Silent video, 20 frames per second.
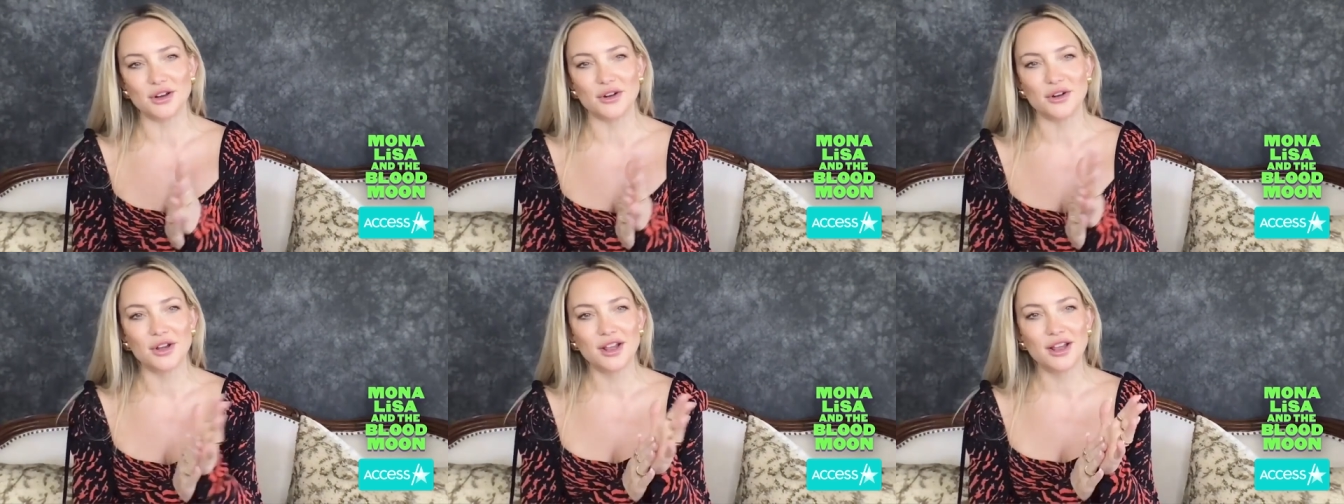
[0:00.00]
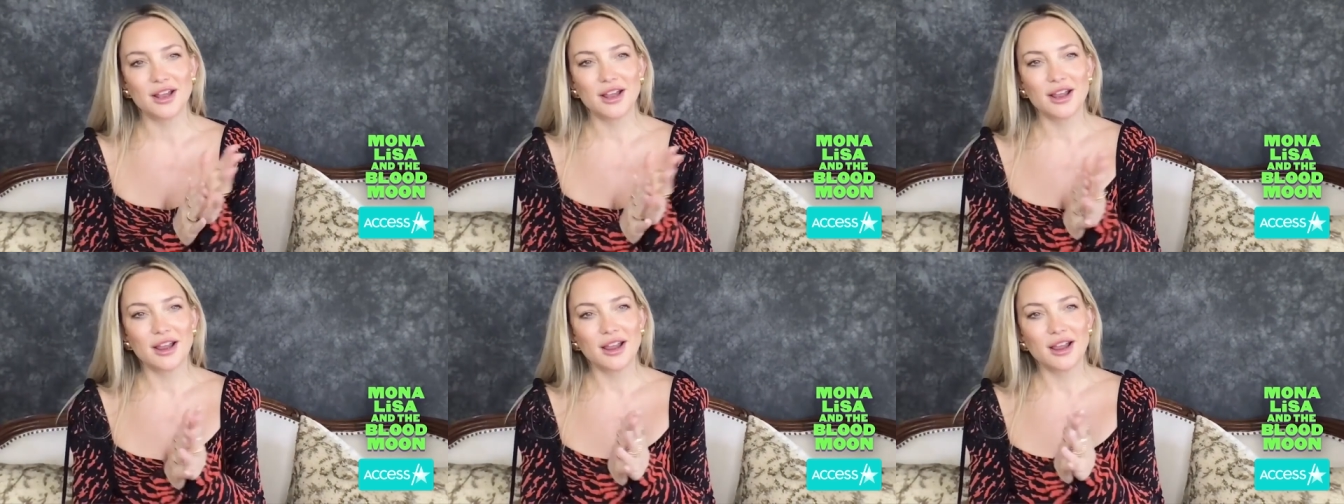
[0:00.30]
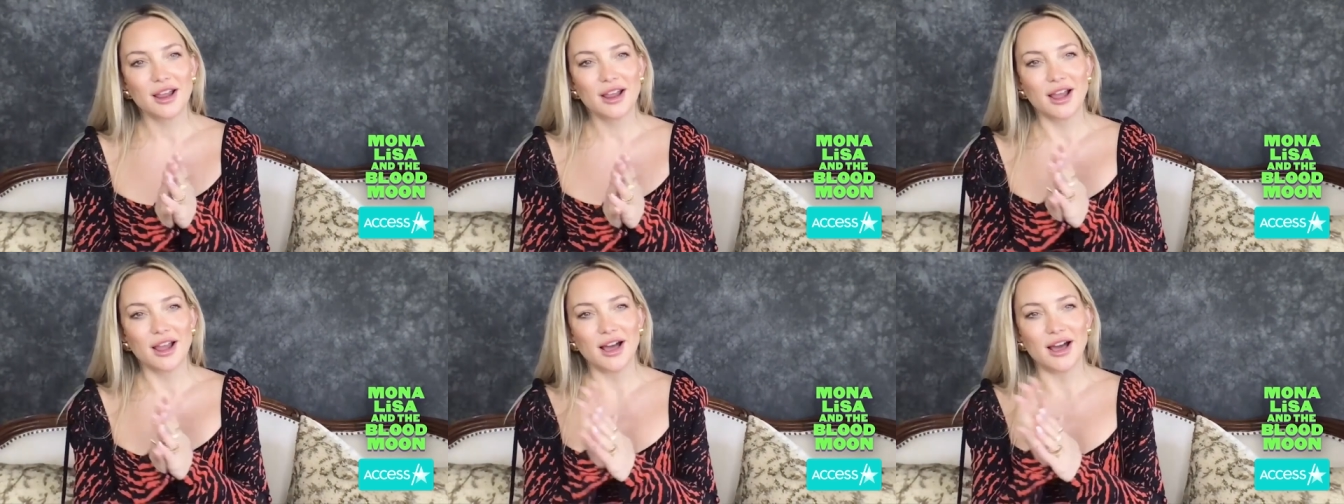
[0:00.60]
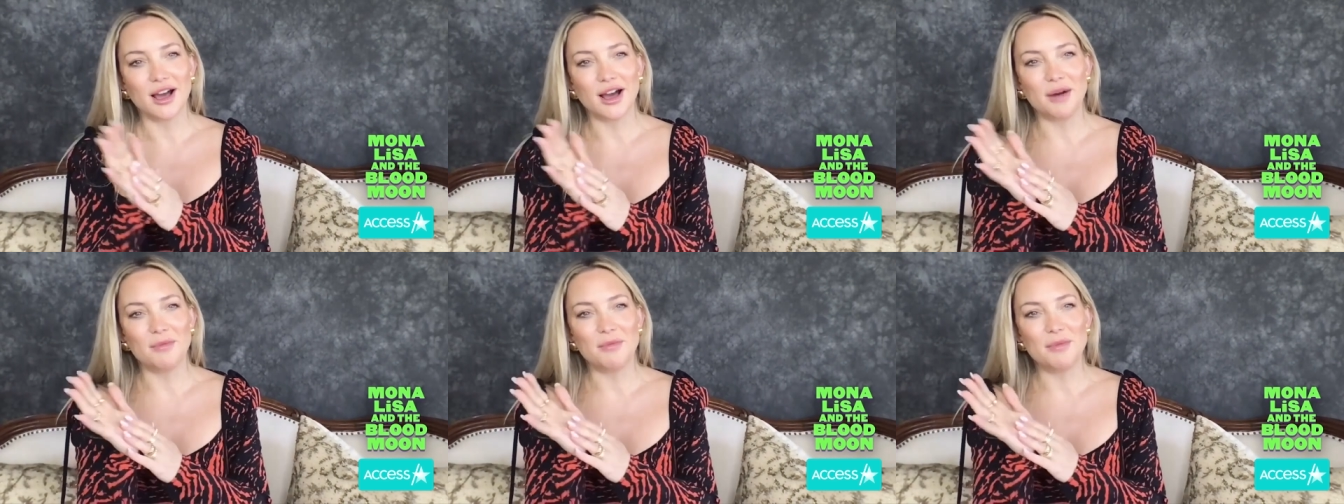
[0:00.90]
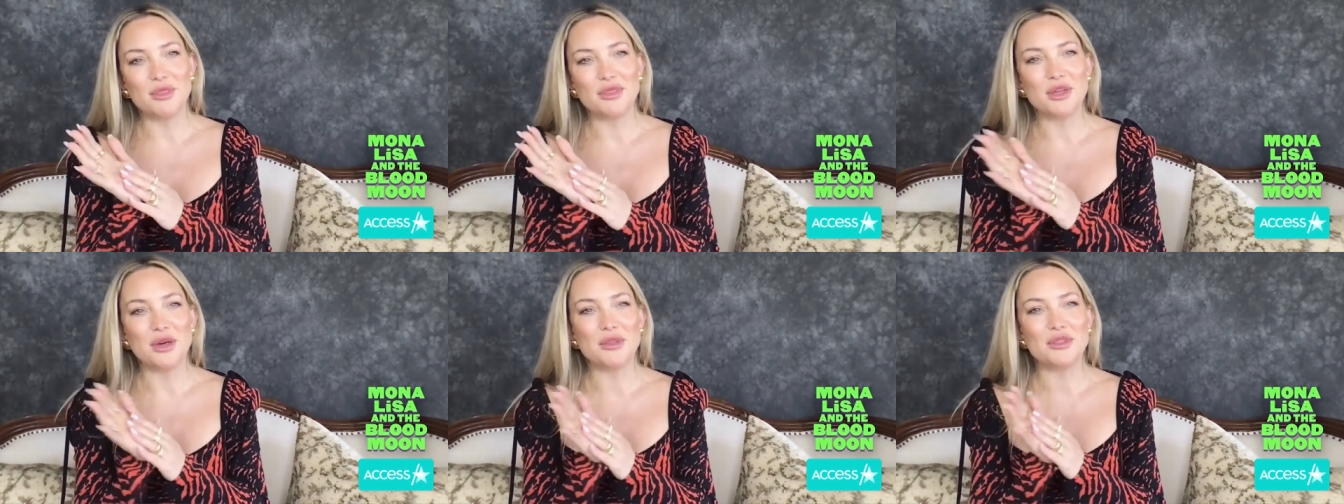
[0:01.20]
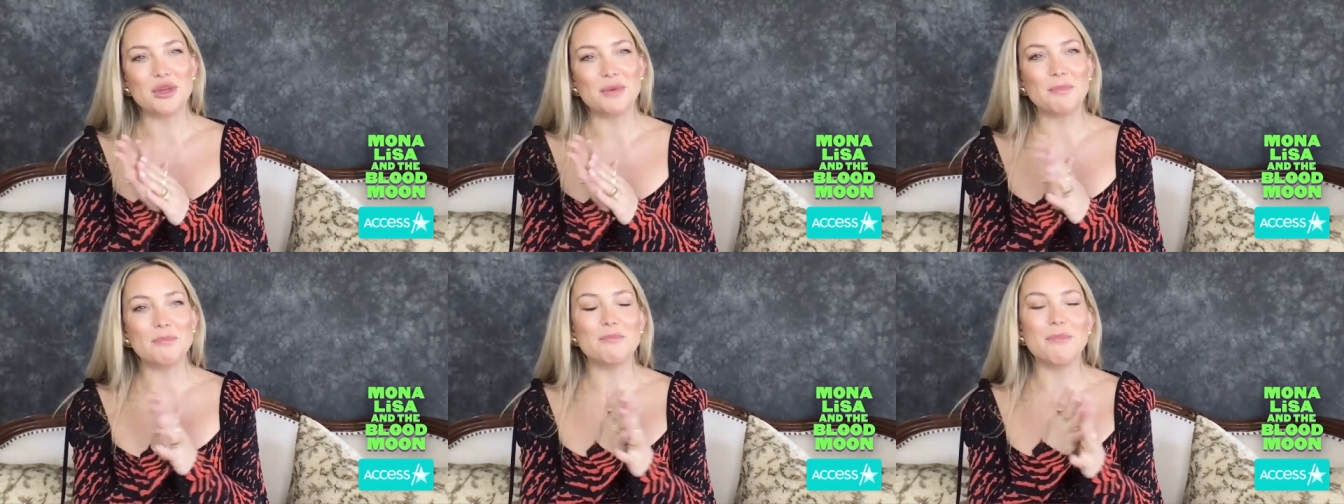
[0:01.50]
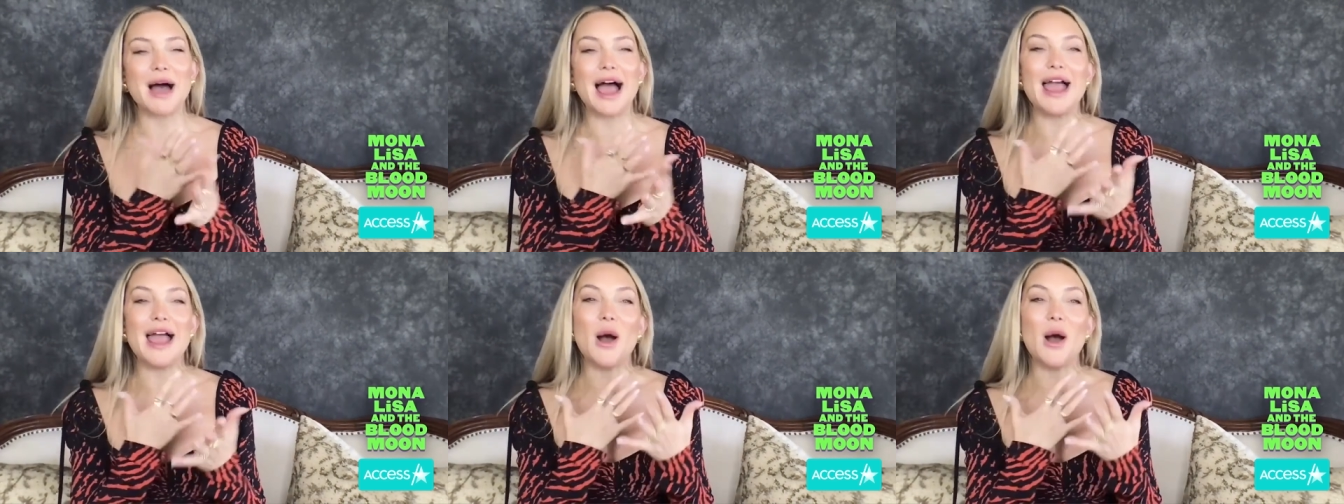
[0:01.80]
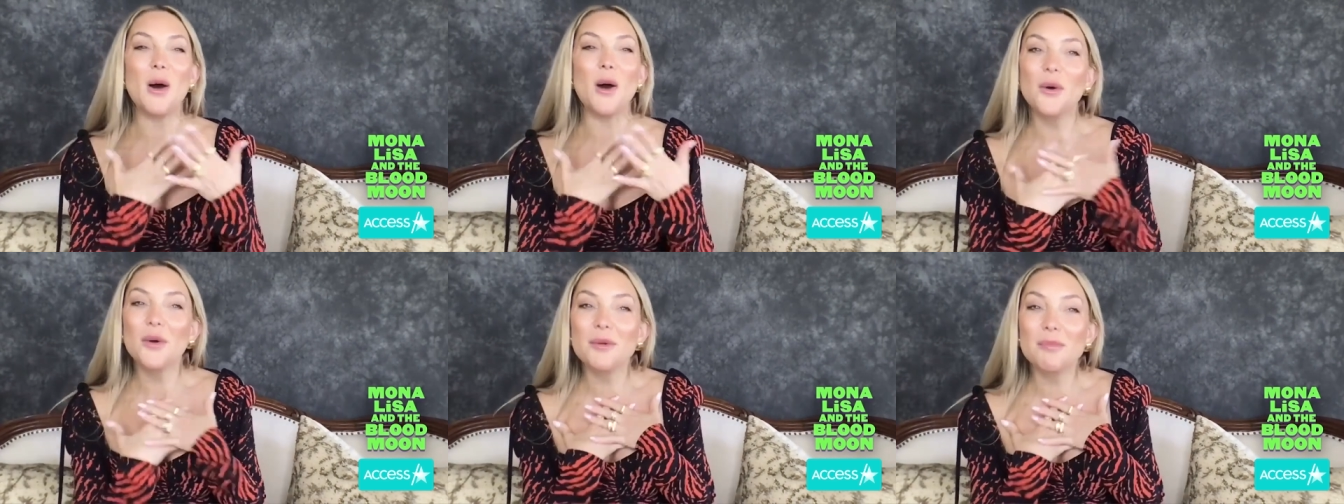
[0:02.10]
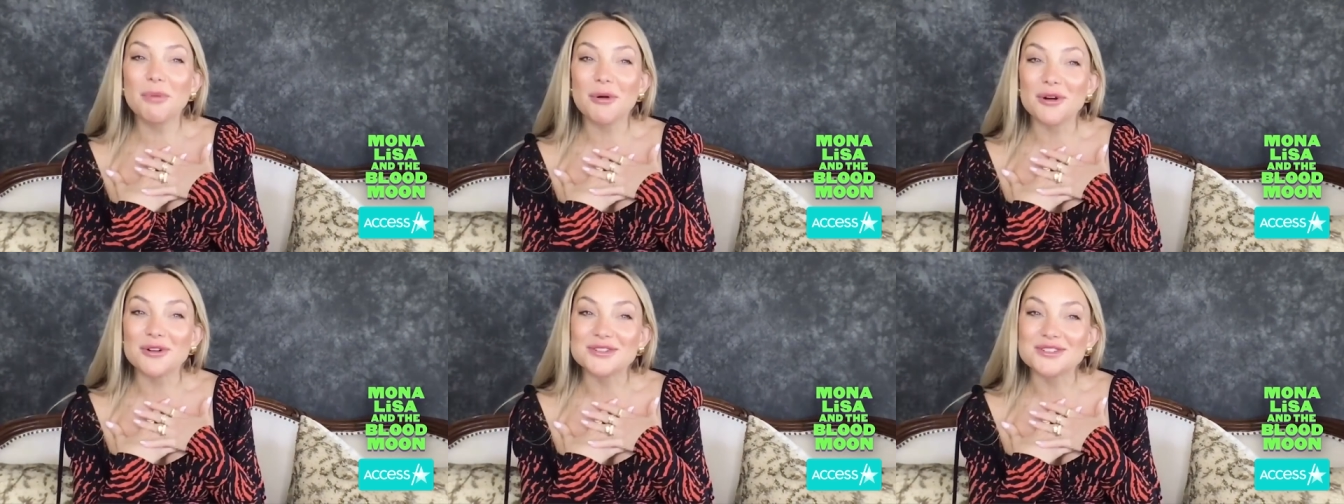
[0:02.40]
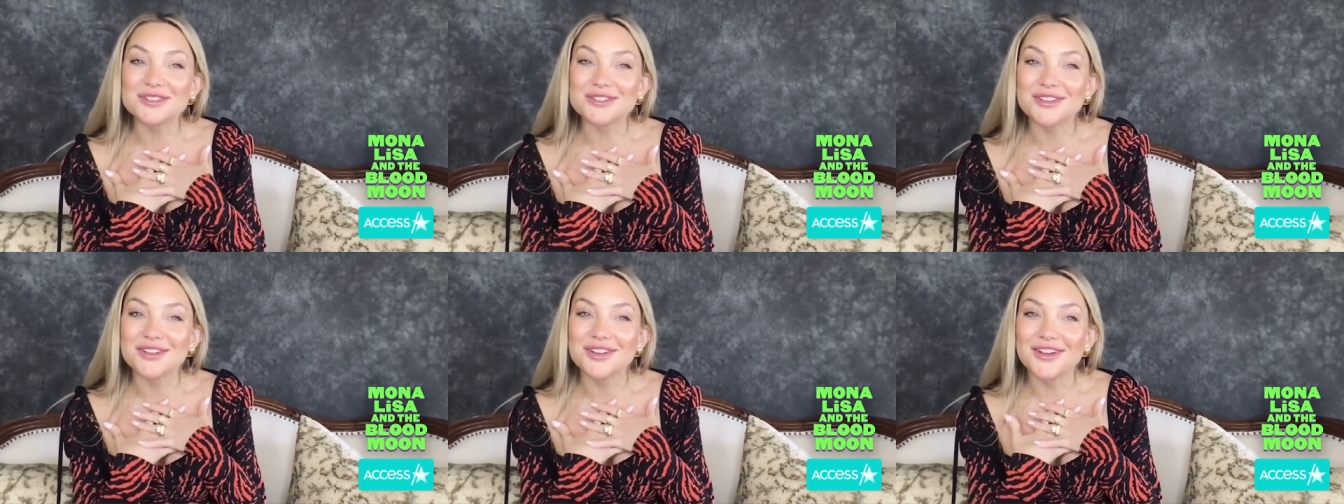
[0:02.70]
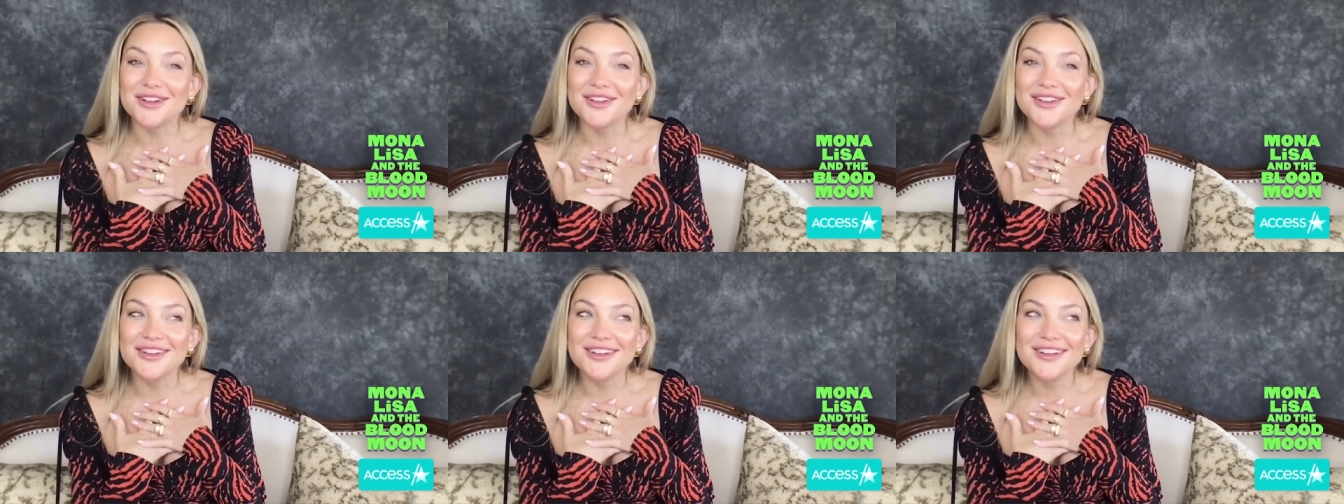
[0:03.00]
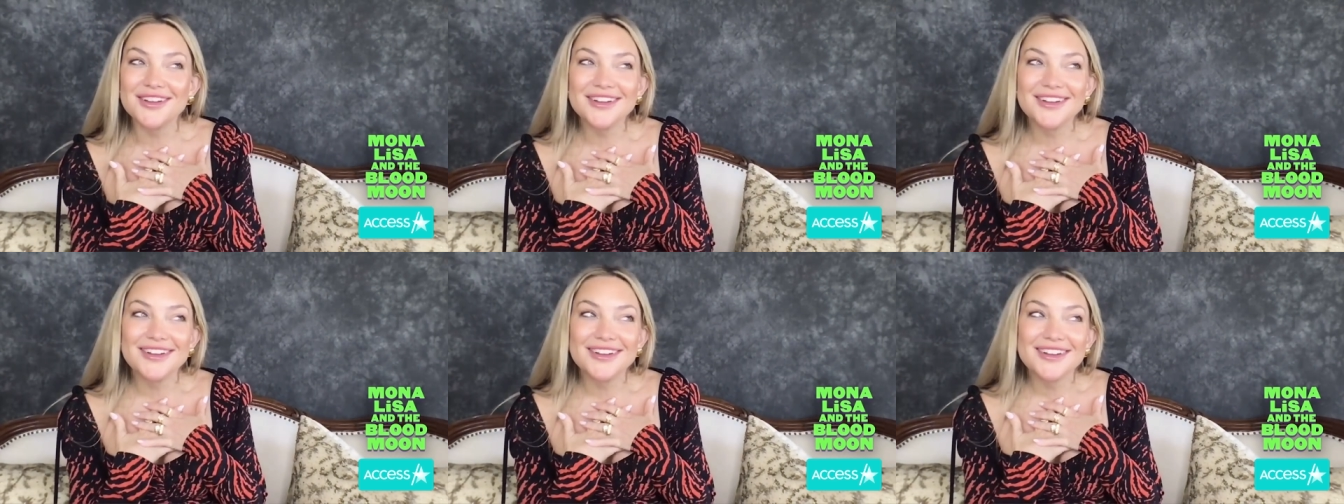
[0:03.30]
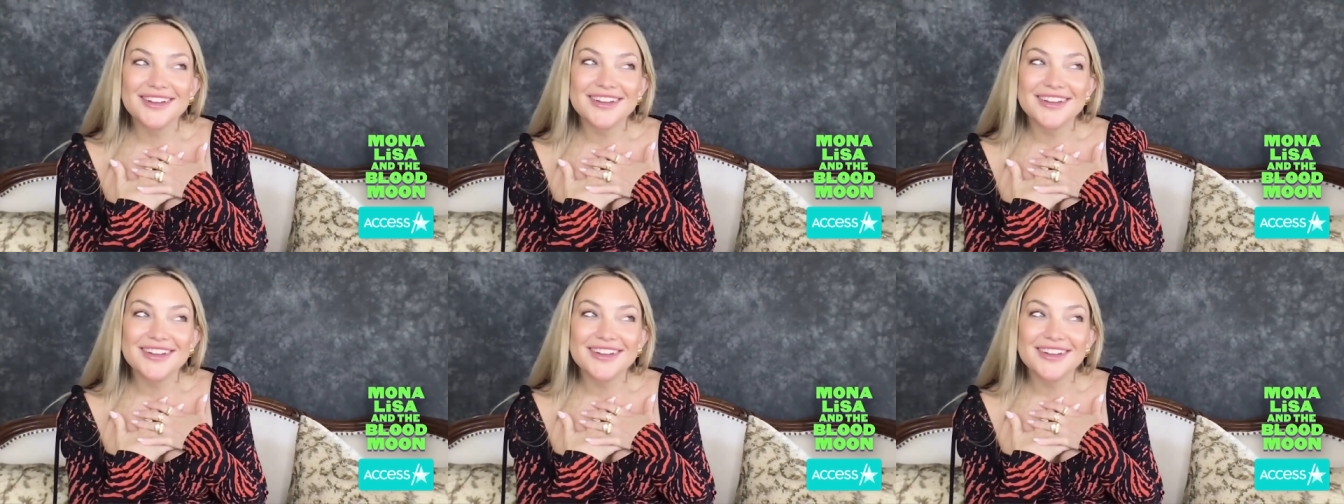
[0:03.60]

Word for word: So my own personal